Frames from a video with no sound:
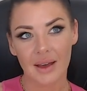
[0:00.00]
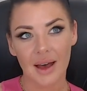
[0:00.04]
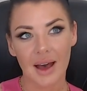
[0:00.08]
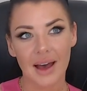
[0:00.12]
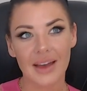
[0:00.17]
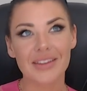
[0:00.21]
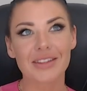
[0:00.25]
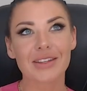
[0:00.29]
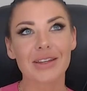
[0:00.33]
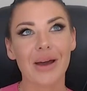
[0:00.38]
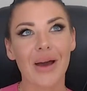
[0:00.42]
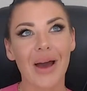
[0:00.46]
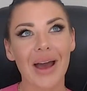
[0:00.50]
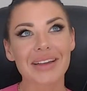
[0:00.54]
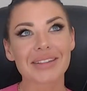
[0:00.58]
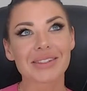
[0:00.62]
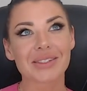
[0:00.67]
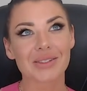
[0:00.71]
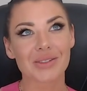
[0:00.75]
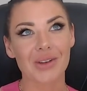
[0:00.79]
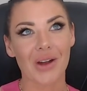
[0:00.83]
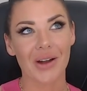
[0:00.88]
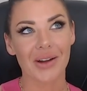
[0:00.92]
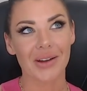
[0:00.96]
Yeah, I
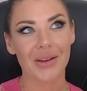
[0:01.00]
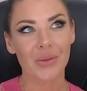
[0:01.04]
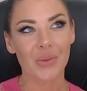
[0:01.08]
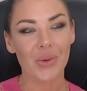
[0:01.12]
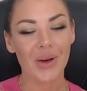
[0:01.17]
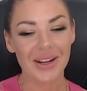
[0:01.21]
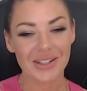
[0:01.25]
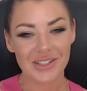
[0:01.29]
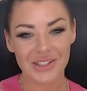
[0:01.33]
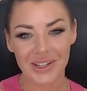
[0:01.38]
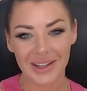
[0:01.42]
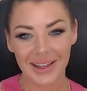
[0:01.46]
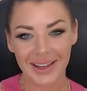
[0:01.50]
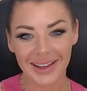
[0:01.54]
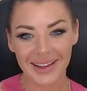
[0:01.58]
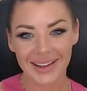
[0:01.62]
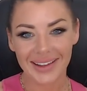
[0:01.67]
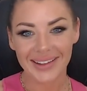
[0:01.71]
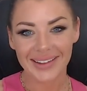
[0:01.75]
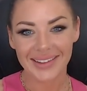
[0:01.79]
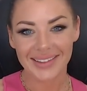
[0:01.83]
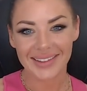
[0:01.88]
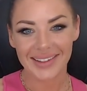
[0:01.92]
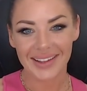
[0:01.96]
started watching
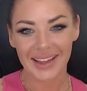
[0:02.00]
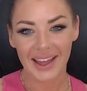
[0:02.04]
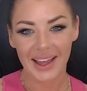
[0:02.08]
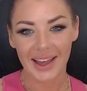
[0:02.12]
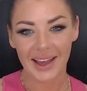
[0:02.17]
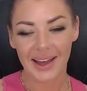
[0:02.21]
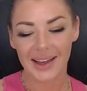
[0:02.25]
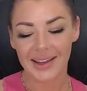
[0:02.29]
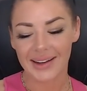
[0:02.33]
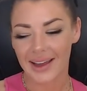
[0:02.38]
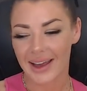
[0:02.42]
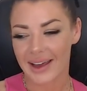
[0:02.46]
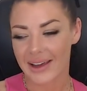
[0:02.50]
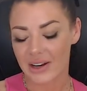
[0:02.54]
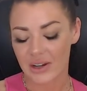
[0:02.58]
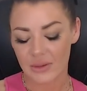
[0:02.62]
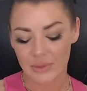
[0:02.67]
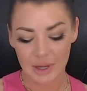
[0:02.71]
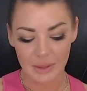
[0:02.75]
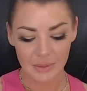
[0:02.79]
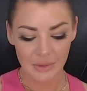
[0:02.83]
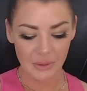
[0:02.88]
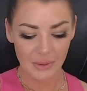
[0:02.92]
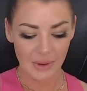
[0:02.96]
it, and I don't
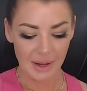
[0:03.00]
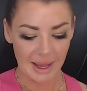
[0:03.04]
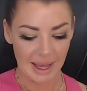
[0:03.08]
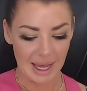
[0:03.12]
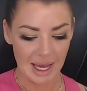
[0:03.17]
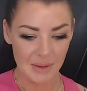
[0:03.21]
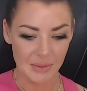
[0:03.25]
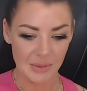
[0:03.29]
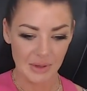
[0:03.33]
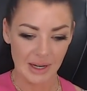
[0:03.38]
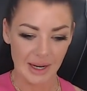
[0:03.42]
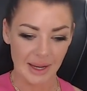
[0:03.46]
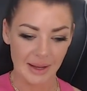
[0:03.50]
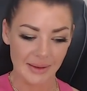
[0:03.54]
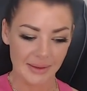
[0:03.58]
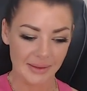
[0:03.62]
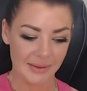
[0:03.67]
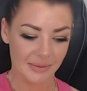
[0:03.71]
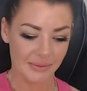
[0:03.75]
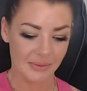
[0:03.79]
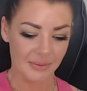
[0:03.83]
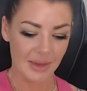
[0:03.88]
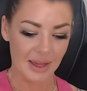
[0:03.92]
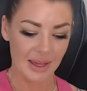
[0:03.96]
remember what happened.
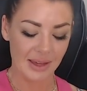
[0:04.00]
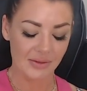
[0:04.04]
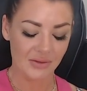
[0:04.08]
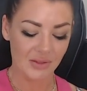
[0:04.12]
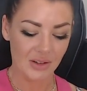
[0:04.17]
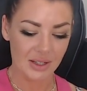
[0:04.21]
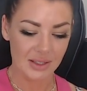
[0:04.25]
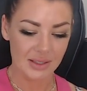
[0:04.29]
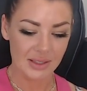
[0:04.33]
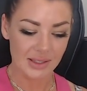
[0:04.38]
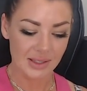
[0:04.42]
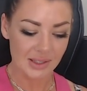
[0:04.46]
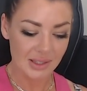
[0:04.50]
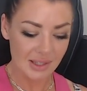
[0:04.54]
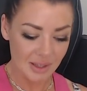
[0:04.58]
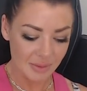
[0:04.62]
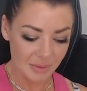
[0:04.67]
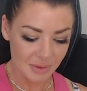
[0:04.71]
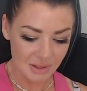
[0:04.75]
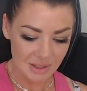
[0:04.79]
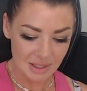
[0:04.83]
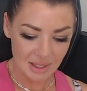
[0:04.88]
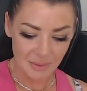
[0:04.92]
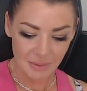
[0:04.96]
I may have fallen asleep
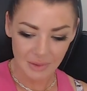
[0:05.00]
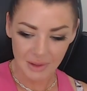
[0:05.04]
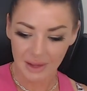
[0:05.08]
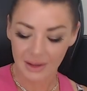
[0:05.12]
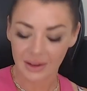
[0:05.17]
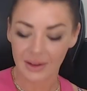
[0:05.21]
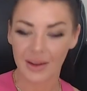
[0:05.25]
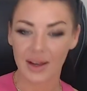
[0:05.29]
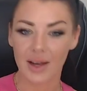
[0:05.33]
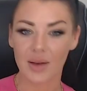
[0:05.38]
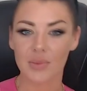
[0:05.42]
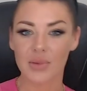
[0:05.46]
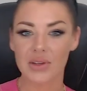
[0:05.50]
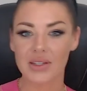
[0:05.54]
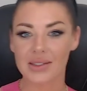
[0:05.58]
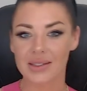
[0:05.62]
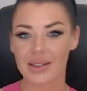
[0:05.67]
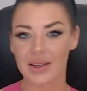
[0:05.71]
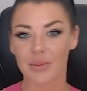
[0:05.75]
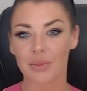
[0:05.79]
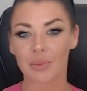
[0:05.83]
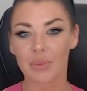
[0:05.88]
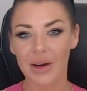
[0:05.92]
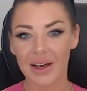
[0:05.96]
well, or got
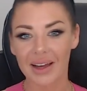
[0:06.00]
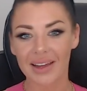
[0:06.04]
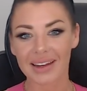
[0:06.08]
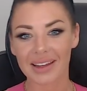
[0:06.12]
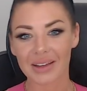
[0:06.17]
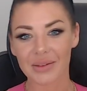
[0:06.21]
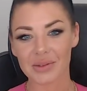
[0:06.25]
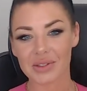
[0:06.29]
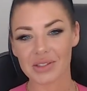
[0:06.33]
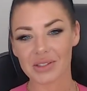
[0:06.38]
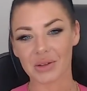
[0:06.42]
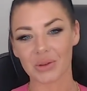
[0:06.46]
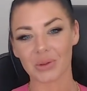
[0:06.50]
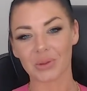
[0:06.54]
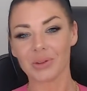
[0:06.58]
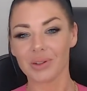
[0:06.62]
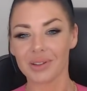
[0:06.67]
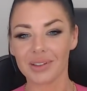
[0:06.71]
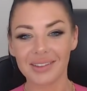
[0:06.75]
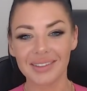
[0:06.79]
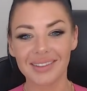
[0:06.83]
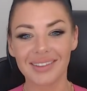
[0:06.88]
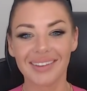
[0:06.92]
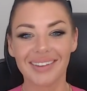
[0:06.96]
busy, so, but it was
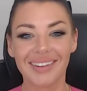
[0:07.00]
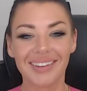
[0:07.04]
cool